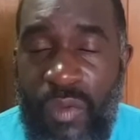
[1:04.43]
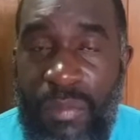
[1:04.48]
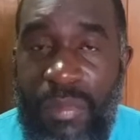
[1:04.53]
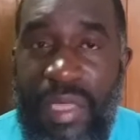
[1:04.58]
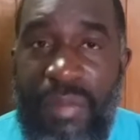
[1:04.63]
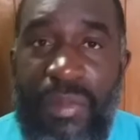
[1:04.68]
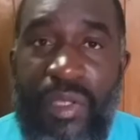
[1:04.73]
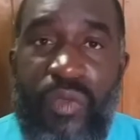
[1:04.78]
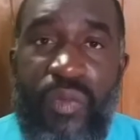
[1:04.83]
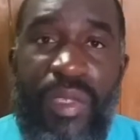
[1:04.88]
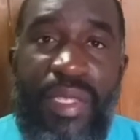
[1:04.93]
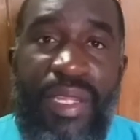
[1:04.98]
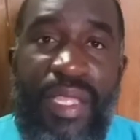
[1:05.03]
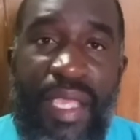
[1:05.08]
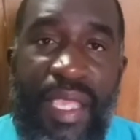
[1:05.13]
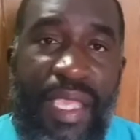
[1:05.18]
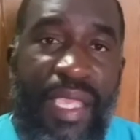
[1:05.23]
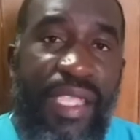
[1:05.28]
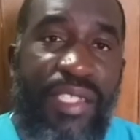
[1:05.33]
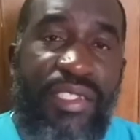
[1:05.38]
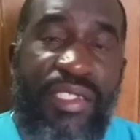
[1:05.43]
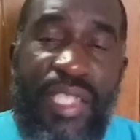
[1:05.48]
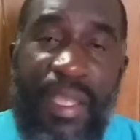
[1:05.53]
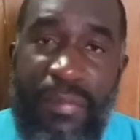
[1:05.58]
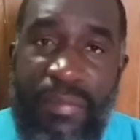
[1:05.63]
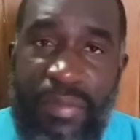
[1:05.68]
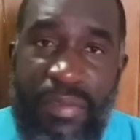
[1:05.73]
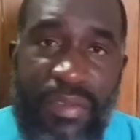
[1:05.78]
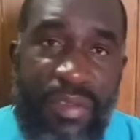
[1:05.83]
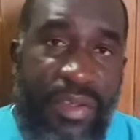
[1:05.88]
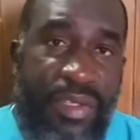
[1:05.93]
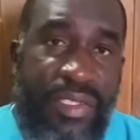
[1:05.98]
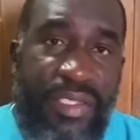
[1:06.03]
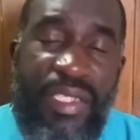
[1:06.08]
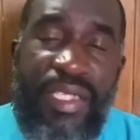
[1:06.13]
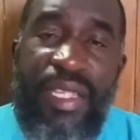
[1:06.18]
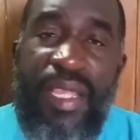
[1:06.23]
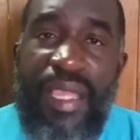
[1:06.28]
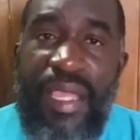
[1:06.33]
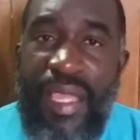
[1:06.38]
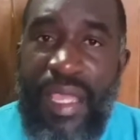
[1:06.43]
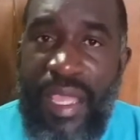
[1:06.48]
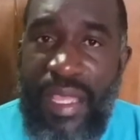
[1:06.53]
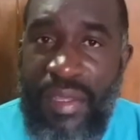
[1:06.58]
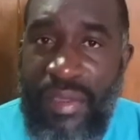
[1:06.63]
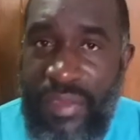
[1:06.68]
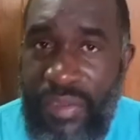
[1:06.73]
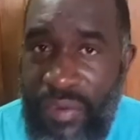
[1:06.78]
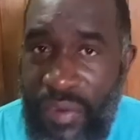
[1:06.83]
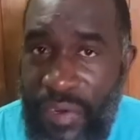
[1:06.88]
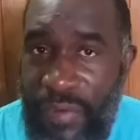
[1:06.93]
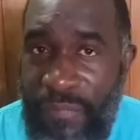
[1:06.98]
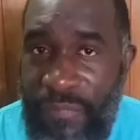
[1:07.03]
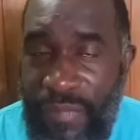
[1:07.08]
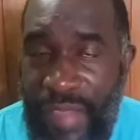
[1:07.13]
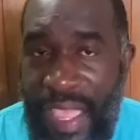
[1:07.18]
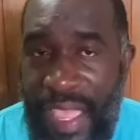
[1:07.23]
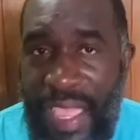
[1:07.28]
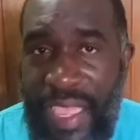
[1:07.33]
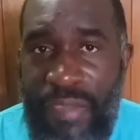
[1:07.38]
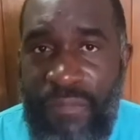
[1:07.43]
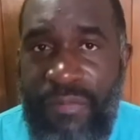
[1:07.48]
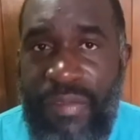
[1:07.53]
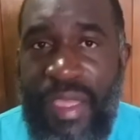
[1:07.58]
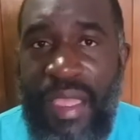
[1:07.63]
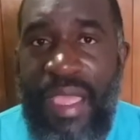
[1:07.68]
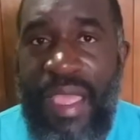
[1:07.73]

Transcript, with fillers: women between the ages of thirty and thirty-five,